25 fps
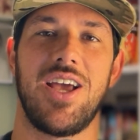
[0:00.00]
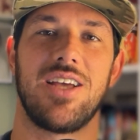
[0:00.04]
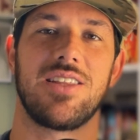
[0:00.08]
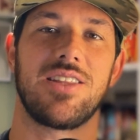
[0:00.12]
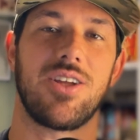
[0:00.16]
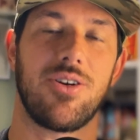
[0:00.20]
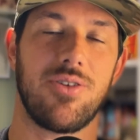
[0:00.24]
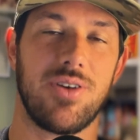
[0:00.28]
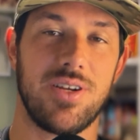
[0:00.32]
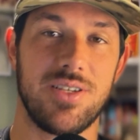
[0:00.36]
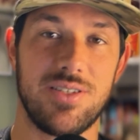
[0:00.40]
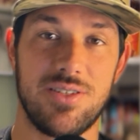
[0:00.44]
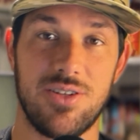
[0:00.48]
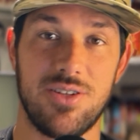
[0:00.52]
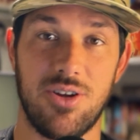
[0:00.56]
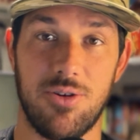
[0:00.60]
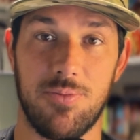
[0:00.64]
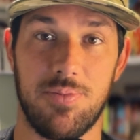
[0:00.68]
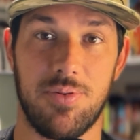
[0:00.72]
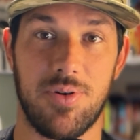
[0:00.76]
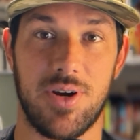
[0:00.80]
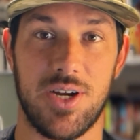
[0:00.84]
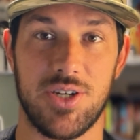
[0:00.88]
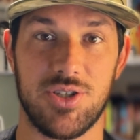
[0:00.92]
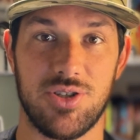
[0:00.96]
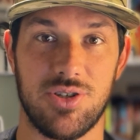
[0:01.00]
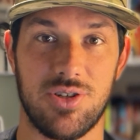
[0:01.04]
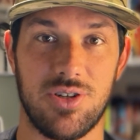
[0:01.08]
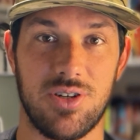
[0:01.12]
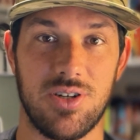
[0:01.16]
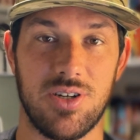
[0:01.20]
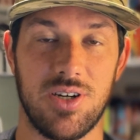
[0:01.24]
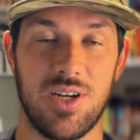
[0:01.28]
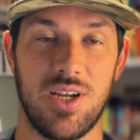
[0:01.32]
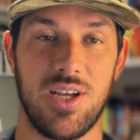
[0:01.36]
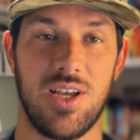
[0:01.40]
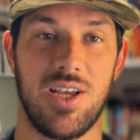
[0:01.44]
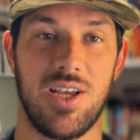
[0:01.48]
There is no
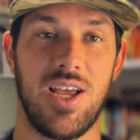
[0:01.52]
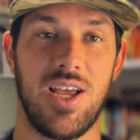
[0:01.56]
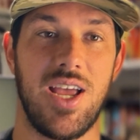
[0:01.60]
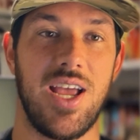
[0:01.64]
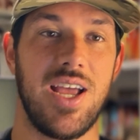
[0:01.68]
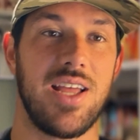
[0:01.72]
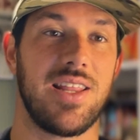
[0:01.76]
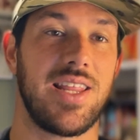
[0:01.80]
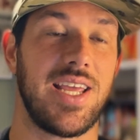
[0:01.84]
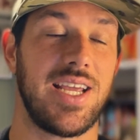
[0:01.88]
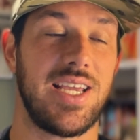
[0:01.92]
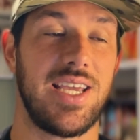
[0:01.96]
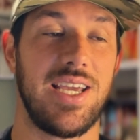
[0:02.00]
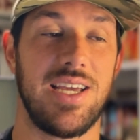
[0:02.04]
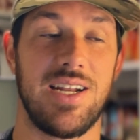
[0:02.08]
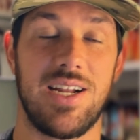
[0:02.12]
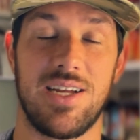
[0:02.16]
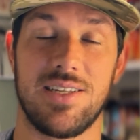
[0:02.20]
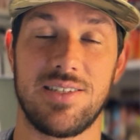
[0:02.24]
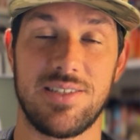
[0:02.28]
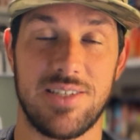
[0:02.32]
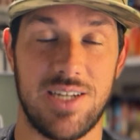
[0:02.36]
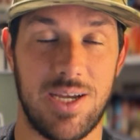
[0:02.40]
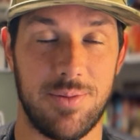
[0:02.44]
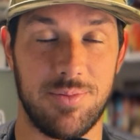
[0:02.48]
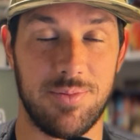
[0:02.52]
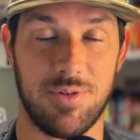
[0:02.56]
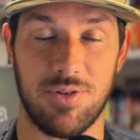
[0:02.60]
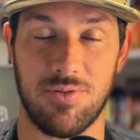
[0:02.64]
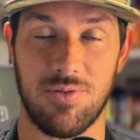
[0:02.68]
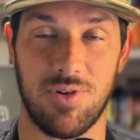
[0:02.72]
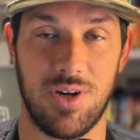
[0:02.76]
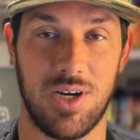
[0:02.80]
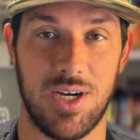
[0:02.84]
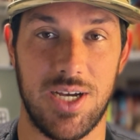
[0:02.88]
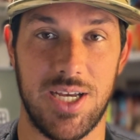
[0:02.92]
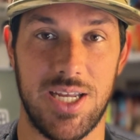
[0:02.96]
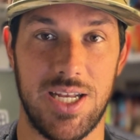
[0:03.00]
pressure. They cannot stop the
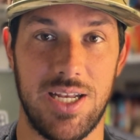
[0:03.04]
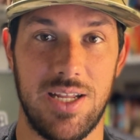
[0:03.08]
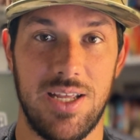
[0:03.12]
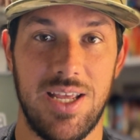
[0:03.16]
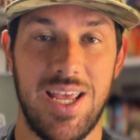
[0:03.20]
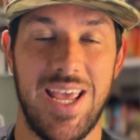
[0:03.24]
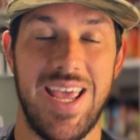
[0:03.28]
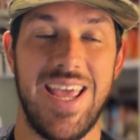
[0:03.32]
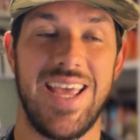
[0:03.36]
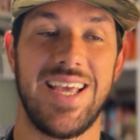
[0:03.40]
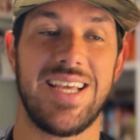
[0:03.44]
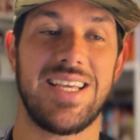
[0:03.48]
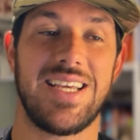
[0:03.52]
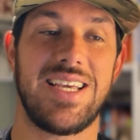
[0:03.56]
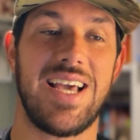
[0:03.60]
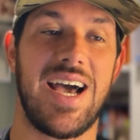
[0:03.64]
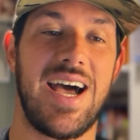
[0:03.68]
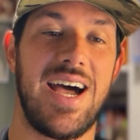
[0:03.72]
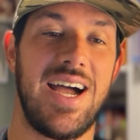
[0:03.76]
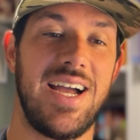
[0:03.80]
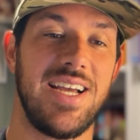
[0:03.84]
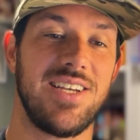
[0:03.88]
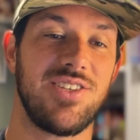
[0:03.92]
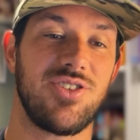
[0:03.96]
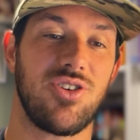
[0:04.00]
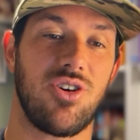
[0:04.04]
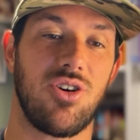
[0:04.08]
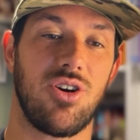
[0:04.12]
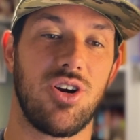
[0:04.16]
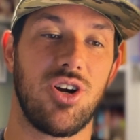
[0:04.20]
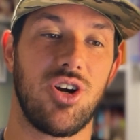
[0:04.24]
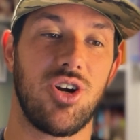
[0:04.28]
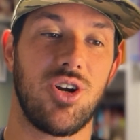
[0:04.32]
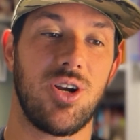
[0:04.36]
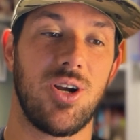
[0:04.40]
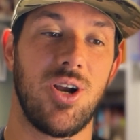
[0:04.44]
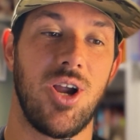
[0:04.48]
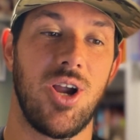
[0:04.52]
run. Guys
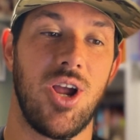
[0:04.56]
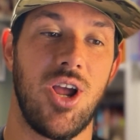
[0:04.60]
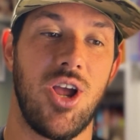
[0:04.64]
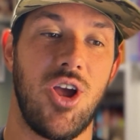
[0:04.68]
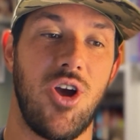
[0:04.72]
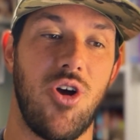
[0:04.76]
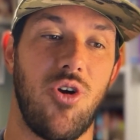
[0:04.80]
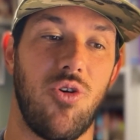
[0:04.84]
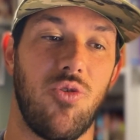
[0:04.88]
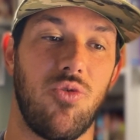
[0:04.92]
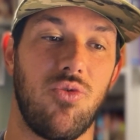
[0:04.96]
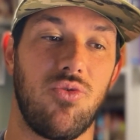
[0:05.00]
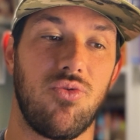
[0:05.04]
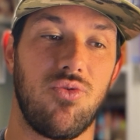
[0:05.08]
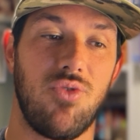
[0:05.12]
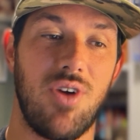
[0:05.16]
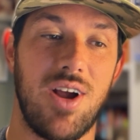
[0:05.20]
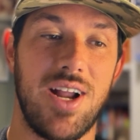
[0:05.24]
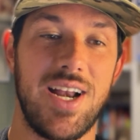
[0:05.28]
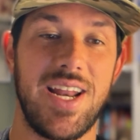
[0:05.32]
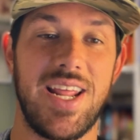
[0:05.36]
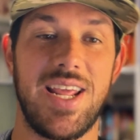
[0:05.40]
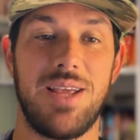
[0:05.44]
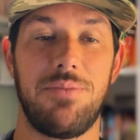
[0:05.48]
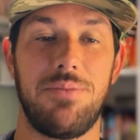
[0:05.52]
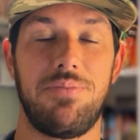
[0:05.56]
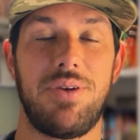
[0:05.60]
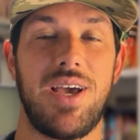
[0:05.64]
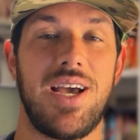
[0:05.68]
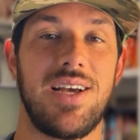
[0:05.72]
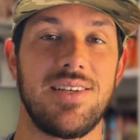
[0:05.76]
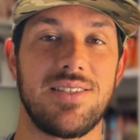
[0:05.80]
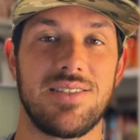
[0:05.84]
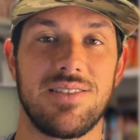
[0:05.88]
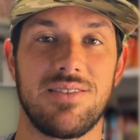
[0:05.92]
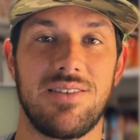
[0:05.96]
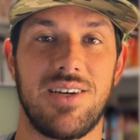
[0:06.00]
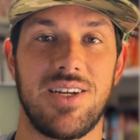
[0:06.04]
are running
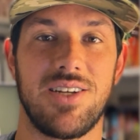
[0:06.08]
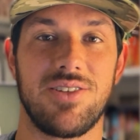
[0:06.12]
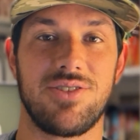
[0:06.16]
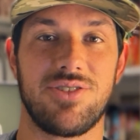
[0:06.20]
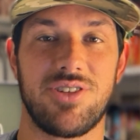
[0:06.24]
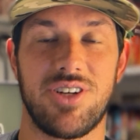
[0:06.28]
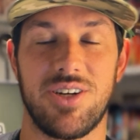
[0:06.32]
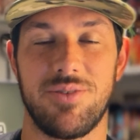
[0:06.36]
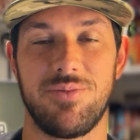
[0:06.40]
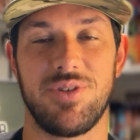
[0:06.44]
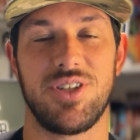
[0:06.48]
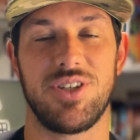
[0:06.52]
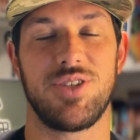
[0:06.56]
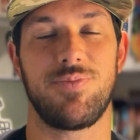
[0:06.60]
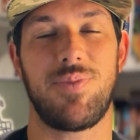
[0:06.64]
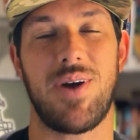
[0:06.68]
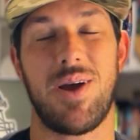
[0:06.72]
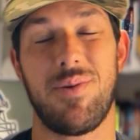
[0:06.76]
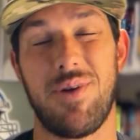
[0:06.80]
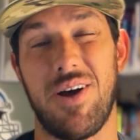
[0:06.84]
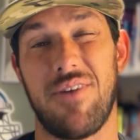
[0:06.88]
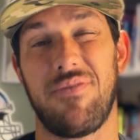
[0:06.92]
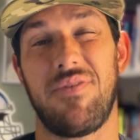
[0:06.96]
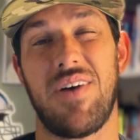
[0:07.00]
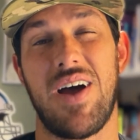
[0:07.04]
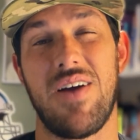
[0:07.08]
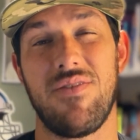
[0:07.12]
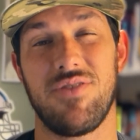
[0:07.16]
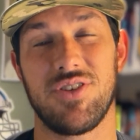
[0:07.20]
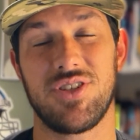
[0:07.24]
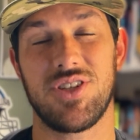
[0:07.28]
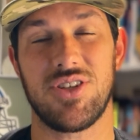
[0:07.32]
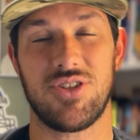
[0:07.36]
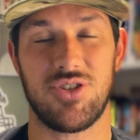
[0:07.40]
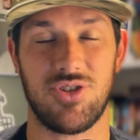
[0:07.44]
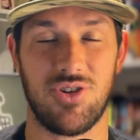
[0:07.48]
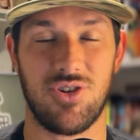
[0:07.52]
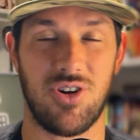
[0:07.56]
past the line of scrimmage by about 5 or
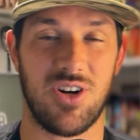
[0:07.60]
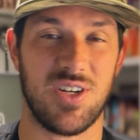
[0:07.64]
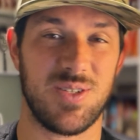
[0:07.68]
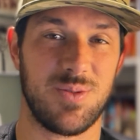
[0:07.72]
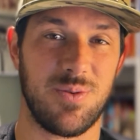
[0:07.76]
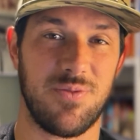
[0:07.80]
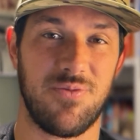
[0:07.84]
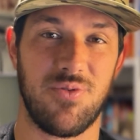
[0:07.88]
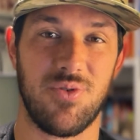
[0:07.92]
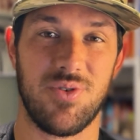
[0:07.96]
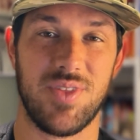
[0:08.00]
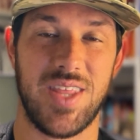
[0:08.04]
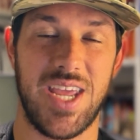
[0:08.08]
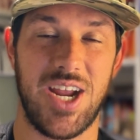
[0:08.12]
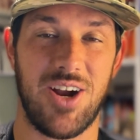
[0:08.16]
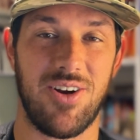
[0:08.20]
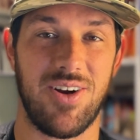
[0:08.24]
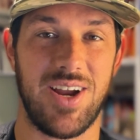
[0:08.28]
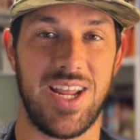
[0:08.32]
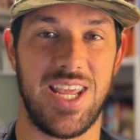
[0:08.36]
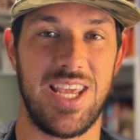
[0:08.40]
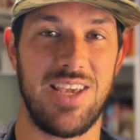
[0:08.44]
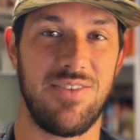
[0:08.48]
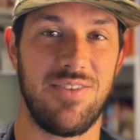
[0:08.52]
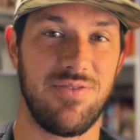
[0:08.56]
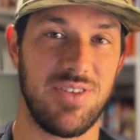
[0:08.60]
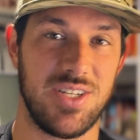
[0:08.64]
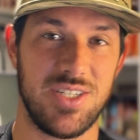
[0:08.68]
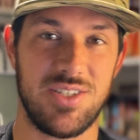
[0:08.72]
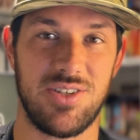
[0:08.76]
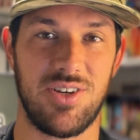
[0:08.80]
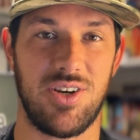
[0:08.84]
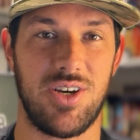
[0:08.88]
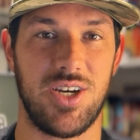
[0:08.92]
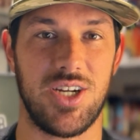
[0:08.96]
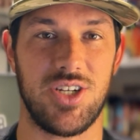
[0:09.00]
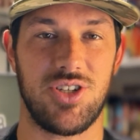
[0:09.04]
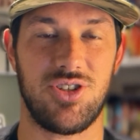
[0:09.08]
6 yards before they are even
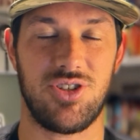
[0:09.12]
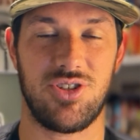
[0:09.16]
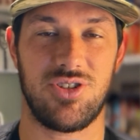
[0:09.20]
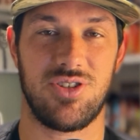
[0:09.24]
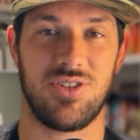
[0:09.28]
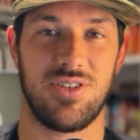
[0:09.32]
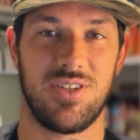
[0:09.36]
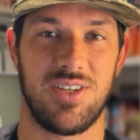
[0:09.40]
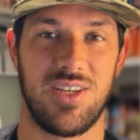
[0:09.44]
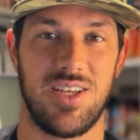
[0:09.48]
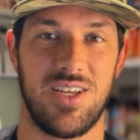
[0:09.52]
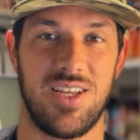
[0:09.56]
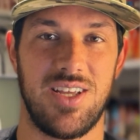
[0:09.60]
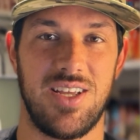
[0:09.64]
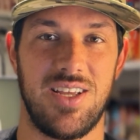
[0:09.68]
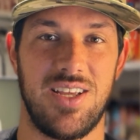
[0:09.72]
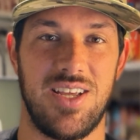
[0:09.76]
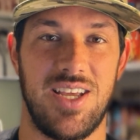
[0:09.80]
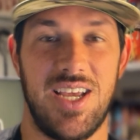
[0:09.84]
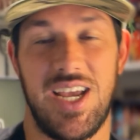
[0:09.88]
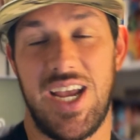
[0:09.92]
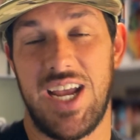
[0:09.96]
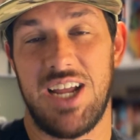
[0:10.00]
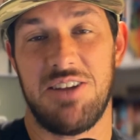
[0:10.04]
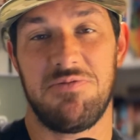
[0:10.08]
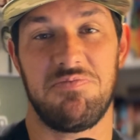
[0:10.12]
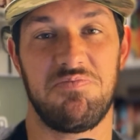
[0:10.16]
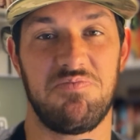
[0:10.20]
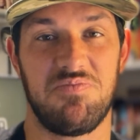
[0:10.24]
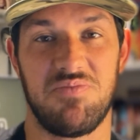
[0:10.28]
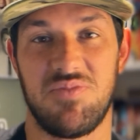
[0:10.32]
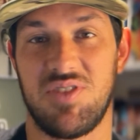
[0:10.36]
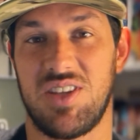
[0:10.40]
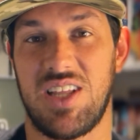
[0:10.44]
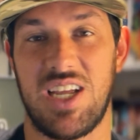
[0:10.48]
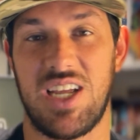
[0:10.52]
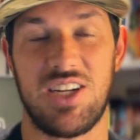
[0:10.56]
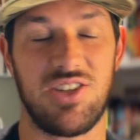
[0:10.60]
touched. And
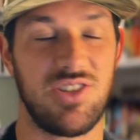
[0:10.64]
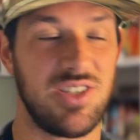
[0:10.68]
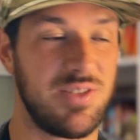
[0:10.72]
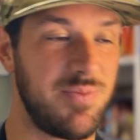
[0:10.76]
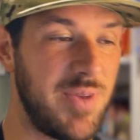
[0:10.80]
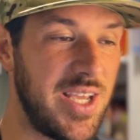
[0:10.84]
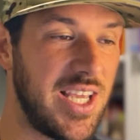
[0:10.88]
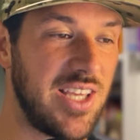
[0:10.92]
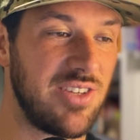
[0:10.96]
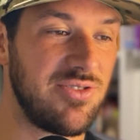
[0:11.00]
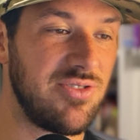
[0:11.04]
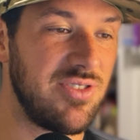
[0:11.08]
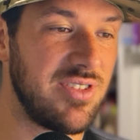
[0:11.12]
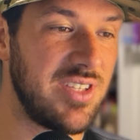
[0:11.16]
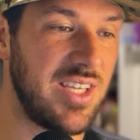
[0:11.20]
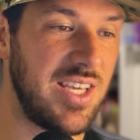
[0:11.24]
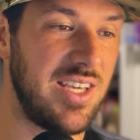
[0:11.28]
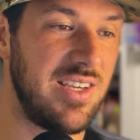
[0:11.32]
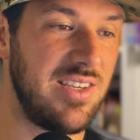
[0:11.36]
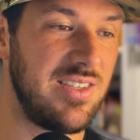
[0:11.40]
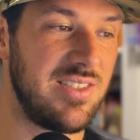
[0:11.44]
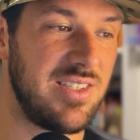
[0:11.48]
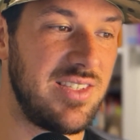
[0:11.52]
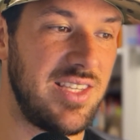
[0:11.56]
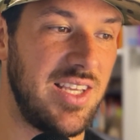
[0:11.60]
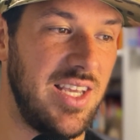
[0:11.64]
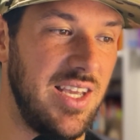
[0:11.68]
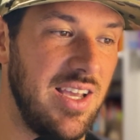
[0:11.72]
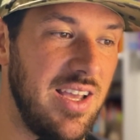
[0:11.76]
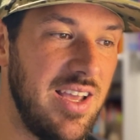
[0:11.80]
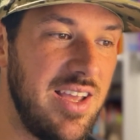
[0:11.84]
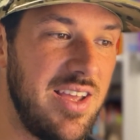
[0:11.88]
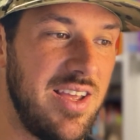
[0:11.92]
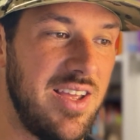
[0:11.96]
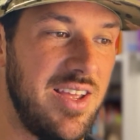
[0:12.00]
they just make it look easy.